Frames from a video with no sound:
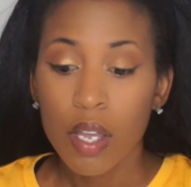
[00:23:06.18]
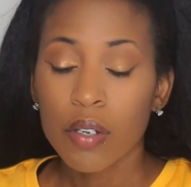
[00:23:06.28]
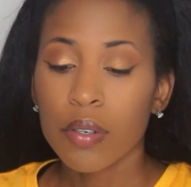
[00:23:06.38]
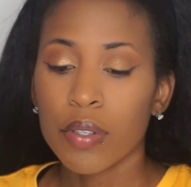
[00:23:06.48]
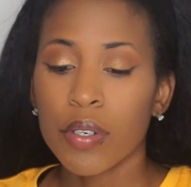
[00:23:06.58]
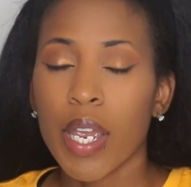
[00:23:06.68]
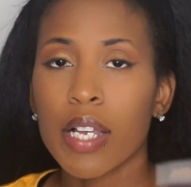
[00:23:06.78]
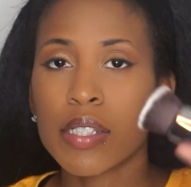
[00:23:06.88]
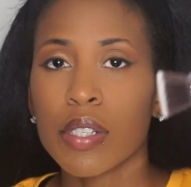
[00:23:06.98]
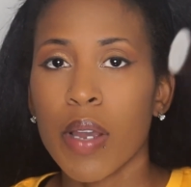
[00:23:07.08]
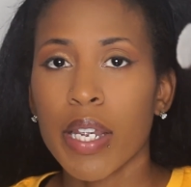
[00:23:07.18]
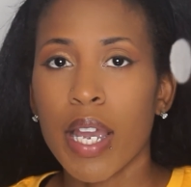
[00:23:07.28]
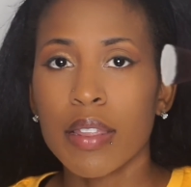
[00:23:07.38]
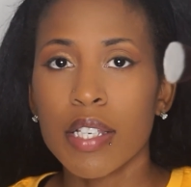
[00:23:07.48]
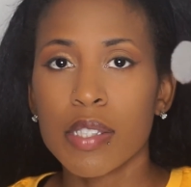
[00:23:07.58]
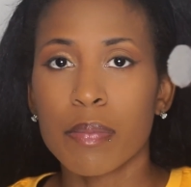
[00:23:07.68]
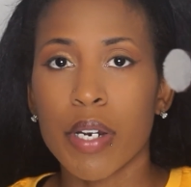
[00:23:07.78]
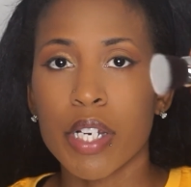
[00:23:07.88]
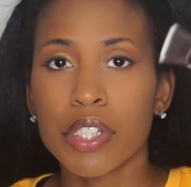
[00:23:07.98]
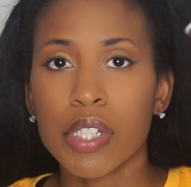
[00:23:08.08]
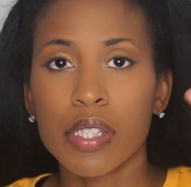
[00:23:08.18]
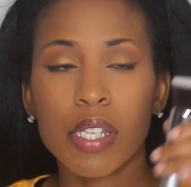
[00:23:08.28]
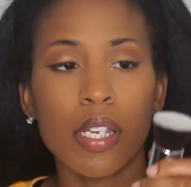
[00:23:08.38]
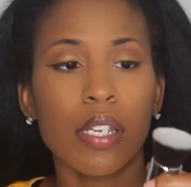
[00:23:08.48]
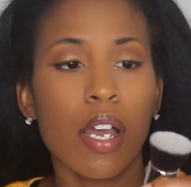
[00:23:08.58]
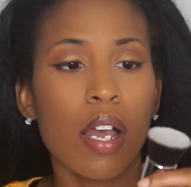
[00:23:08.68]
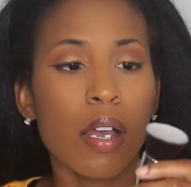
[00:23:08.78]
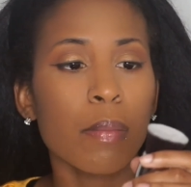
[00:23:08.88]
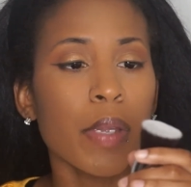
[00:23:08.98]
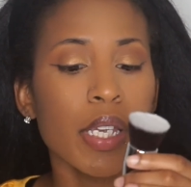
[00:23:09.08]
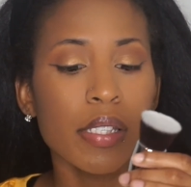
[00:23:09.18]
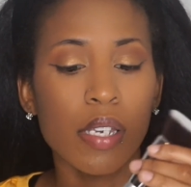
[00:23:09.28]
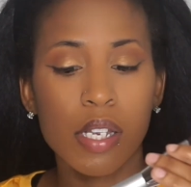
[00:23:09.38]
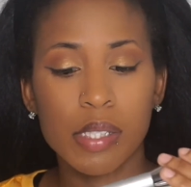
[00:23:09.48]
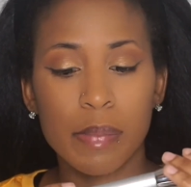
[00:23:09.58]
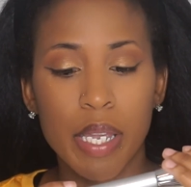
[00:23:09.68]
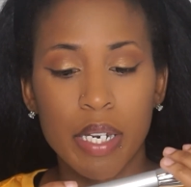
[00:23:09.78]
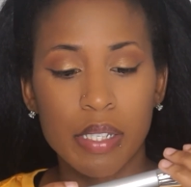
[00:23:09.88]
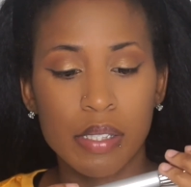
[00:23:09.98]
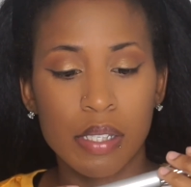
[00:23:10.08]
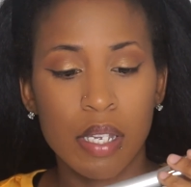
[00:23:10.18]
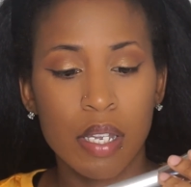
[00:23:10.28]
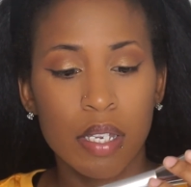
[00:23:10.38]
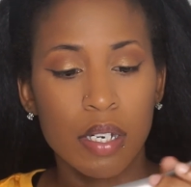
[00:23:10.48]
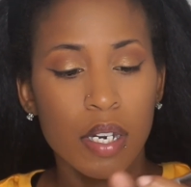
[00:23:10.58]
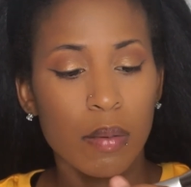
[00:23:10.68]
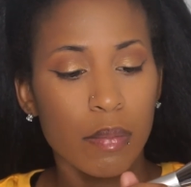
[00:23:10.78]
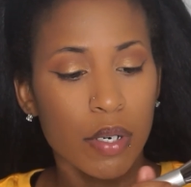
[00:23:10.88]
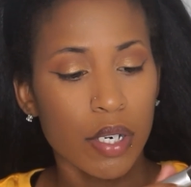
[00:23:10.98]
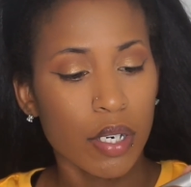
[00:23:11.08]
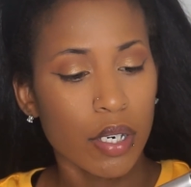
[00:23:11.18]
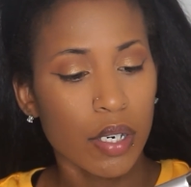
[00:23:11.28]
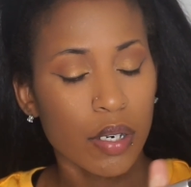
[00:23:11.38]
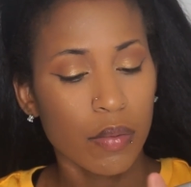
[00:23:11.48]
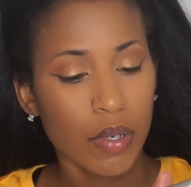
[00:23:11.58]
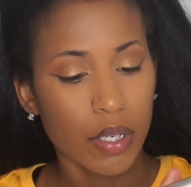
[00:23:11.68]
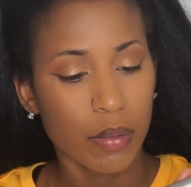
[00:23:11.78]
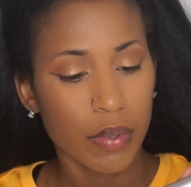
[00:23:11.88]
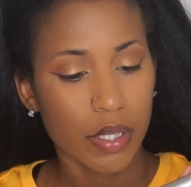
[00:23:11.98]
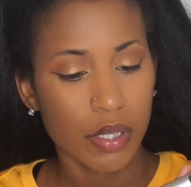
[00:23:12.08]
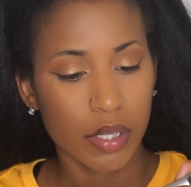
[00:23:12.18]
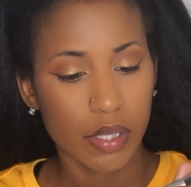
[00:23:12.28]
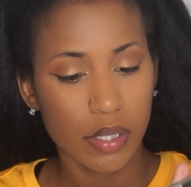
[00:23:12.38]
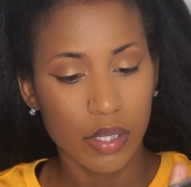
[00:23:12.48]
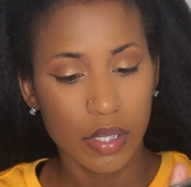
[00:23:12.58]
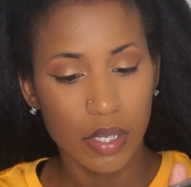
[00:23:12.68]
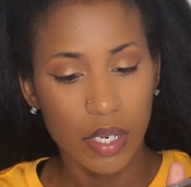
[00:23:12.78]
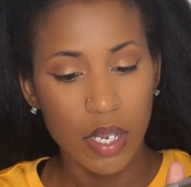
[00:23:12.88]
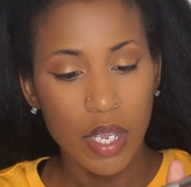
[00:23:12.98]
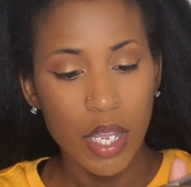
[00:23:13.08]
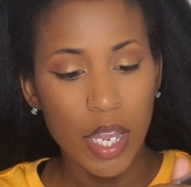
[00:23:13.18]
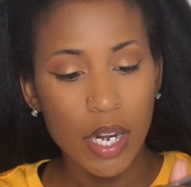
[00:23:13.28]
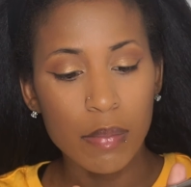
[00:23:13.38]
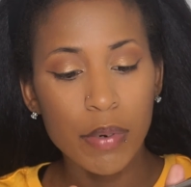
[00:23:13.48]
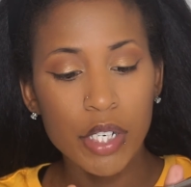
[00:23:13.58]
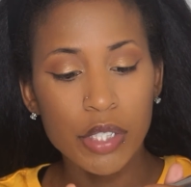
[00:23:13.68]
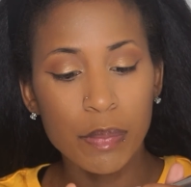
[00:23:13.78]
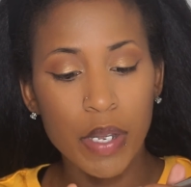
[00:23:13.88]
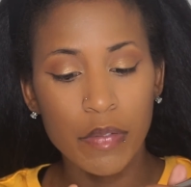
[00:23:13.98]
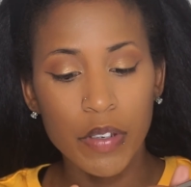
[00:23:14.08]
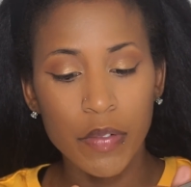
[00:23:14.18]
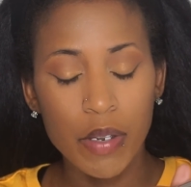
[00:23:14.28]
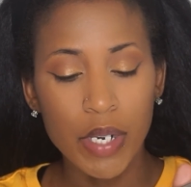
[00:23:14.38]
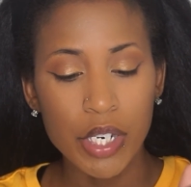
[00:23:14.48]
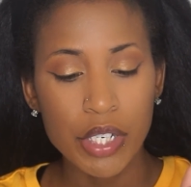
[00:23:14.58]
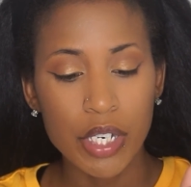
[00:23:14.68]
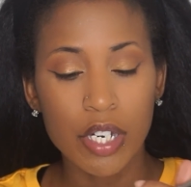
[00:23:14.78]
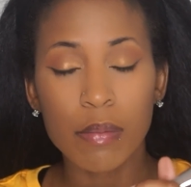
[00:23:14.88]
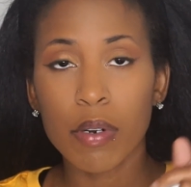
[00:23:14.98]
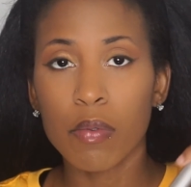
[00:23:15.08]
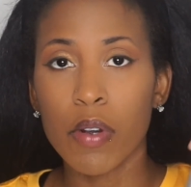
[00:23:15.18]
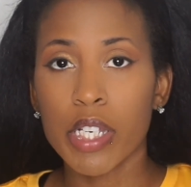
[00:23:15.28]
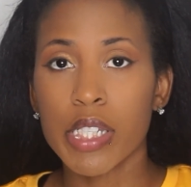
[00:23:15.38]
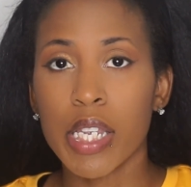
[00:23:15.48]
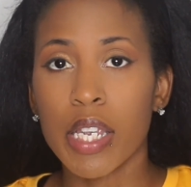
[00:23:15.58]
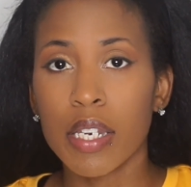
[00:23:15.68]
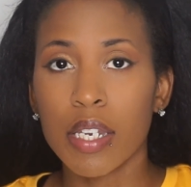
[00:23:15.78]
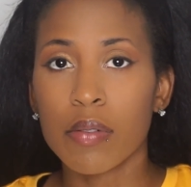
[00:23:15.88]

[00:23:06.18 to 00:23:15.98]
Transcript: Oh, you guys, so I got this brush. It's the It Cosmetics number, what number is this? Airbrush Buffing Foundation number 110.